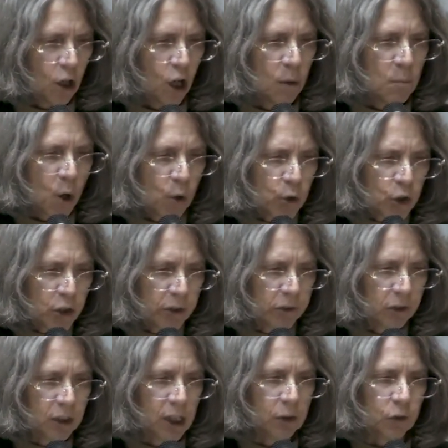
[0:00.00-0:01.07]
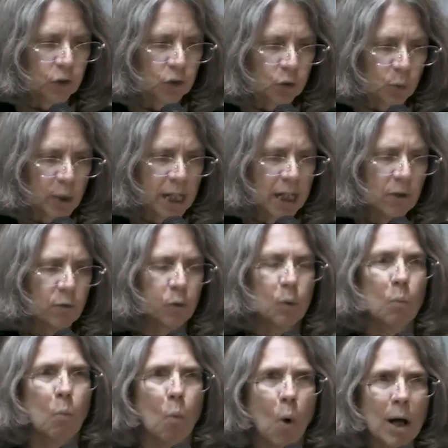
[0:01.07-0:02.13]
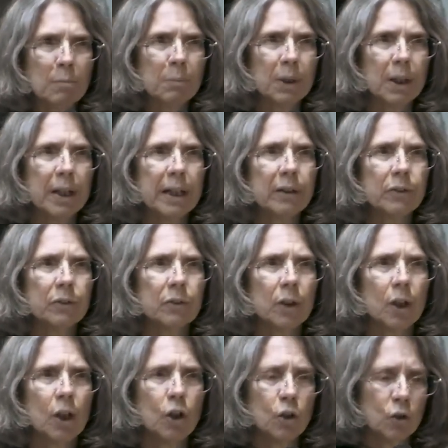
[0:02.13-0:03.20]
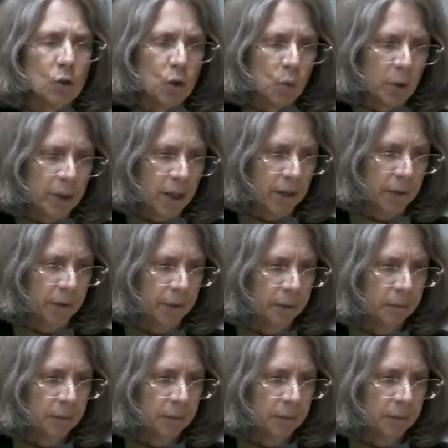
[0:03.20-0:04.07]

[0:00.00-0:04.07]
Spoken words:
emotions can swing from one place to another.